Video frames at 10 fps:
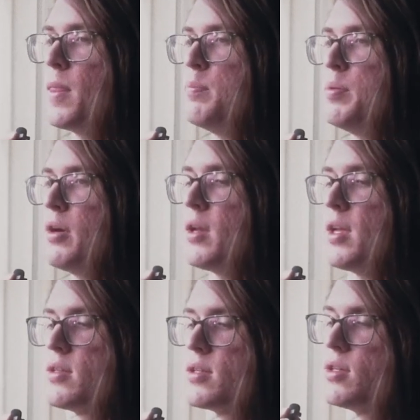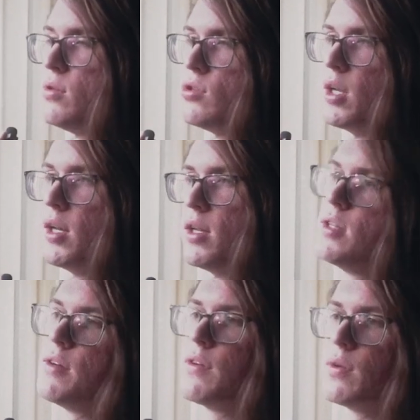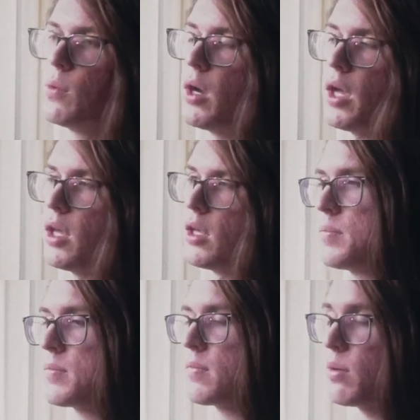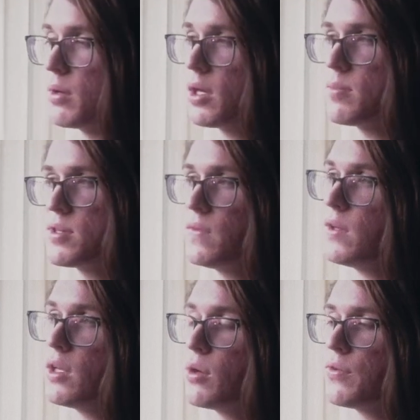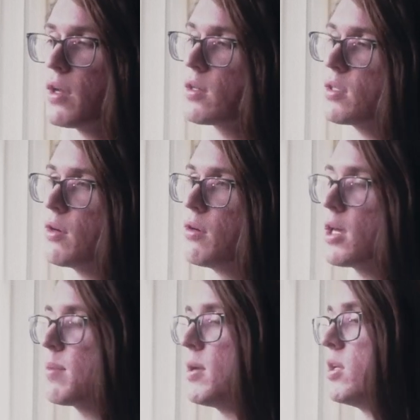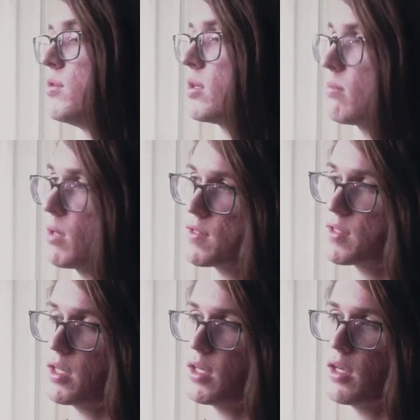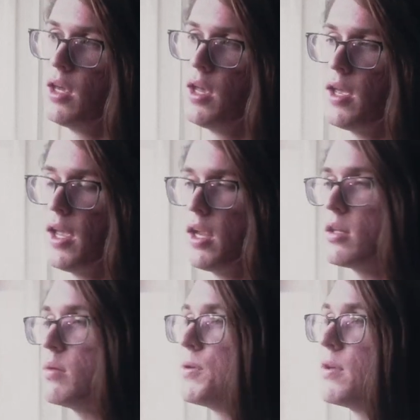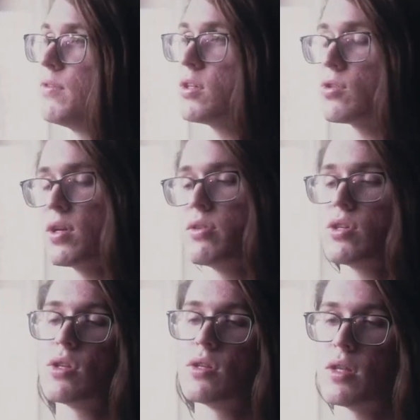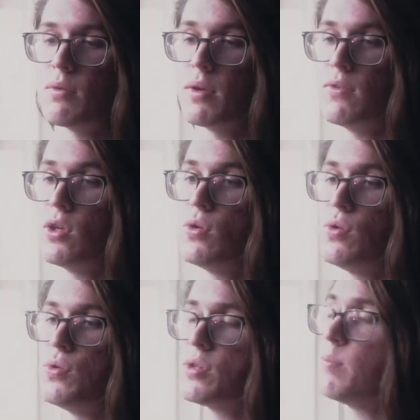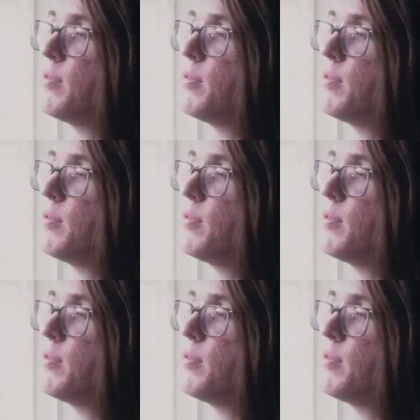but it's used in a different way. When it comes to video effects, I would recommend using masking and the previous transitions that we've used